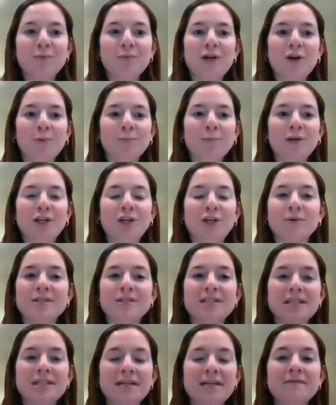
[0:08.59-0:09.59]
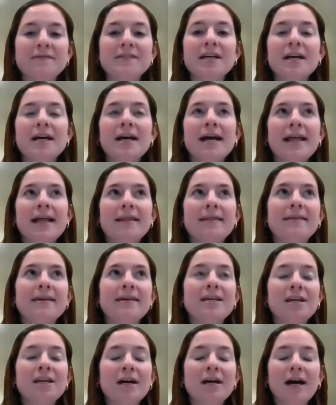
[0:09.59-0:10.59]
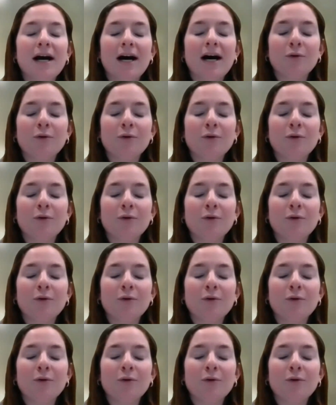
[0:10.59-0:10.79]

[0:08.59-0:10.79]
We hope that you received the